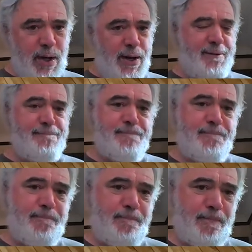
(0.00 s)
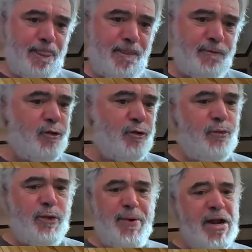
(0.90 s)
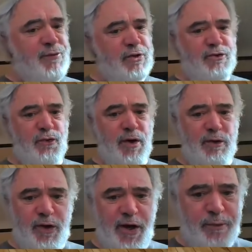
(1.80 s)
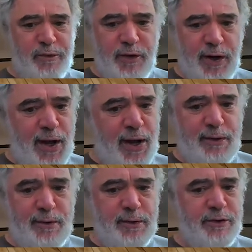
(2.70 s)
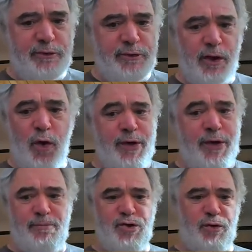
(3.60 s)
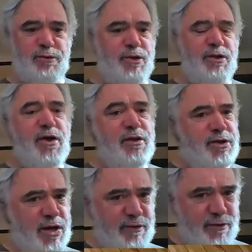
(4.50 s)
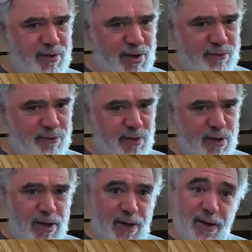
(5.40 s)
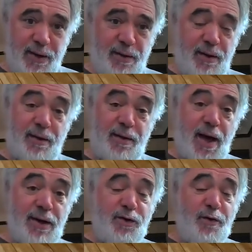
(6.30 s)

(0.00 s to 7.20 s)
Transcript: um, so the benefit Sarrell's care was denied these low-income children in these adjacent states. I don't